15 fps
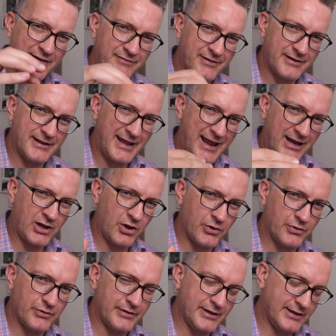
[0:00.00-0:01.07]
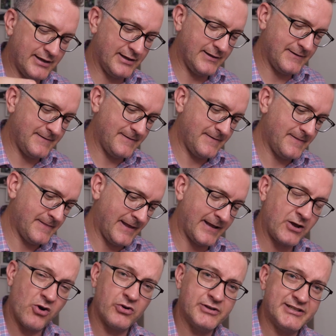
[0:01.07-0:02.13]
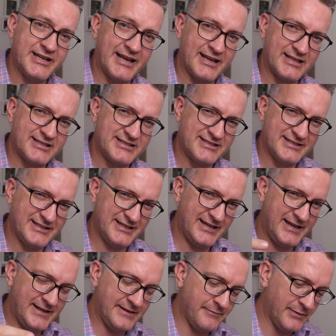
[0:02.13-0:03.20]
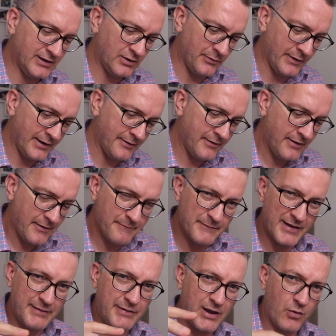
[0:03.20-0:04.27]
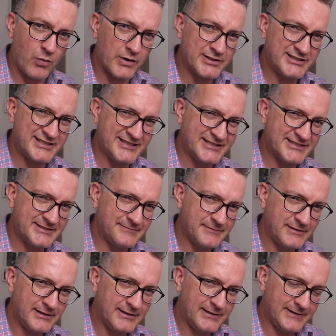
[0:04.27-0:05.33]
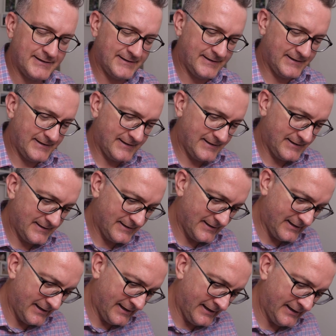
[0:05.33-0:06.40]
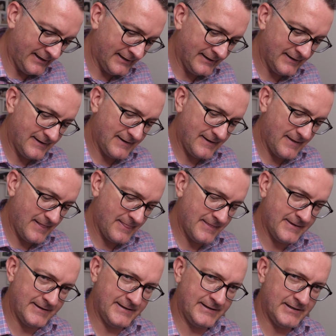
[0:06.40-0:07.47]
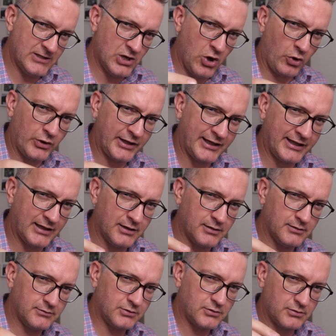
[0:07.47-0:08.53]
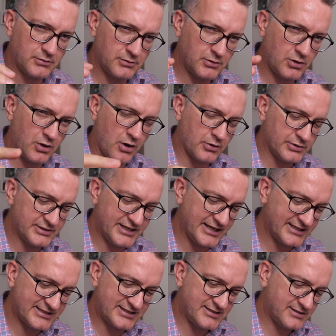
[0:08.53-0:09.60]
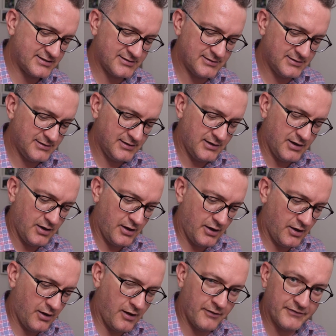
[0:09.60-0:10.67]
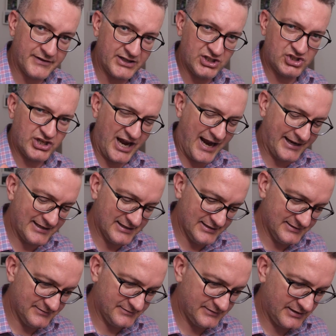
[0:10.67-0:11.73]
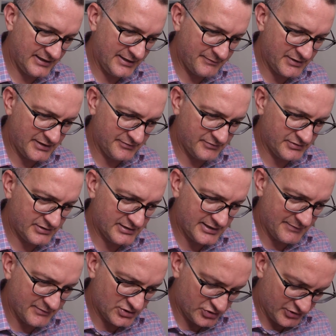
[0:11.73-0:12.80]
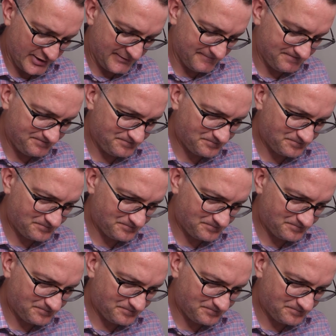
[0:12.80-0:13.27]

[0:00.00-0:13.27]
have it echo that context in the middleware? Maybe I want it in the logging context of each handler. Let me demonstrate.